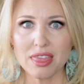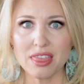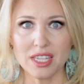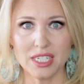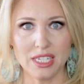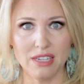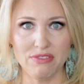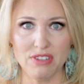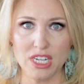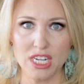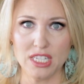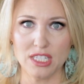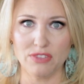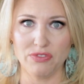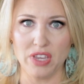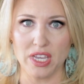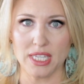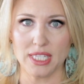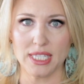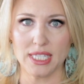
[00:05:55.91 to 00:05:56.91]
the DVD's
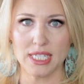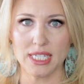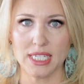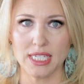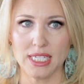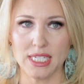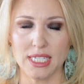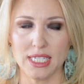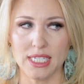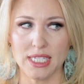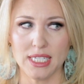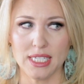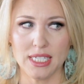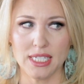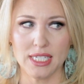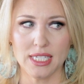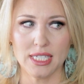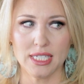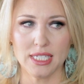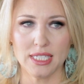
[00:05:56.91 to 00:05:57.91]
fixed.
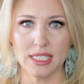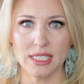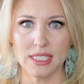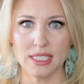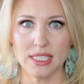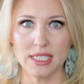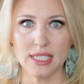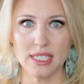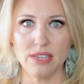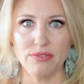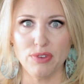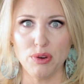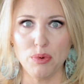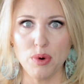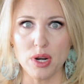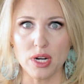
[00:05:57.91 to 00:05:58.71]
Let's see if it